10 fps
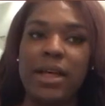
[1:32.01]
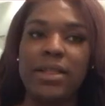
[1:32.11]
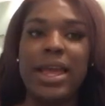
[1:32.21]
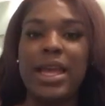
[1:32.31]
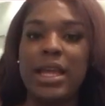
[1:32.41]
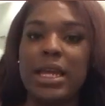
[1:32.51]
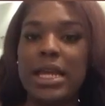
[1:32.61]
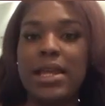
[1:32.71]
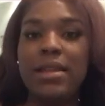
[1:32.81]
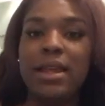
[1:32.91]
taken
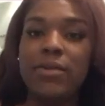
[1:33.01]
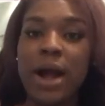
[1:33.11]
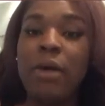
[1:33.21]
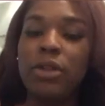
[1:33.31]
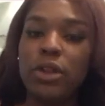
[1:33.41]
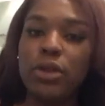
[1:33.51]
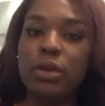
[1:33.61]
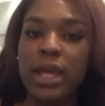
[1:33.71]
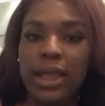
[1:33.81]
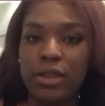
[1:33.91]
easy routes to
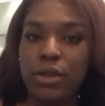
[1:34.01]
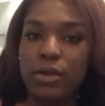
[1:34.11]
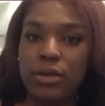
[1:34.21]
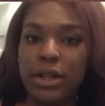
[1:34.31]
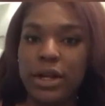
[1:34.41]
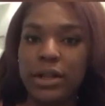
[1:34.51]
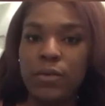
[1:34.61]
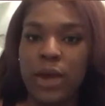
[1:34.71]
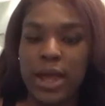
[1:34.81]
get to certain